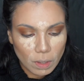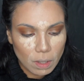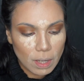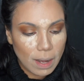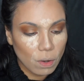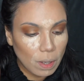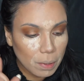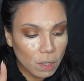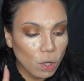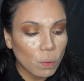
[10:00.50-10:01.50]
Now
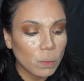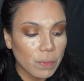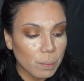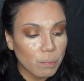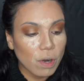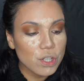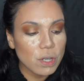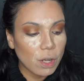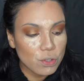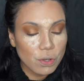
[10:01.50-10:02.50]
I'm gonna go in with a brush
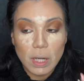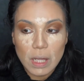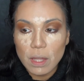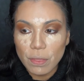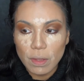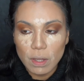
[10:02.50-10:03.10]
underneath